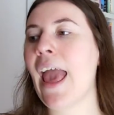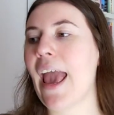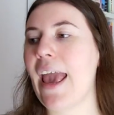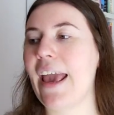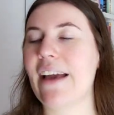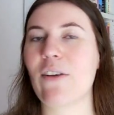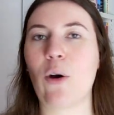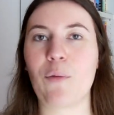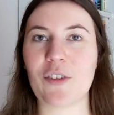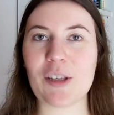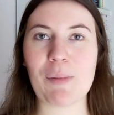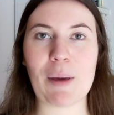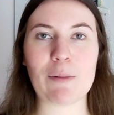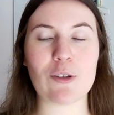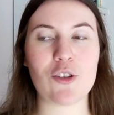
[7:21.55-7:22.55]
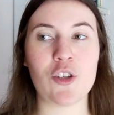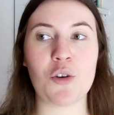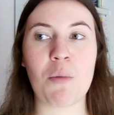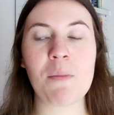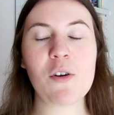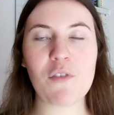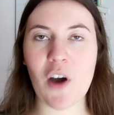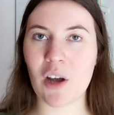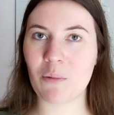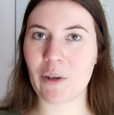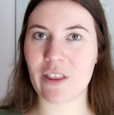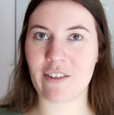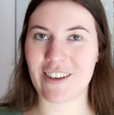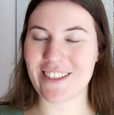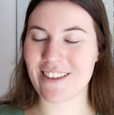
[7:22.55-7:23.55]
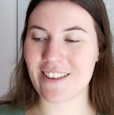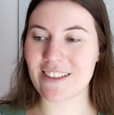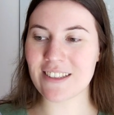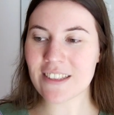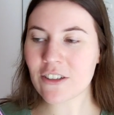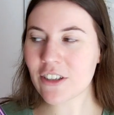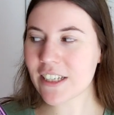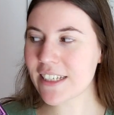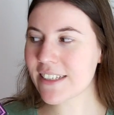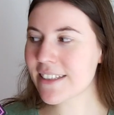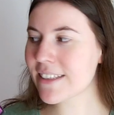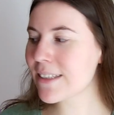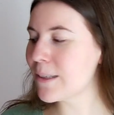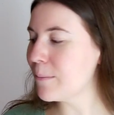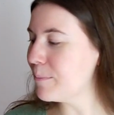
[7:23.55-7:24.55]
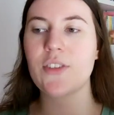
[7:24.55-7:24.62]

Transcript: and hopefully be able to move on with the rest of the series.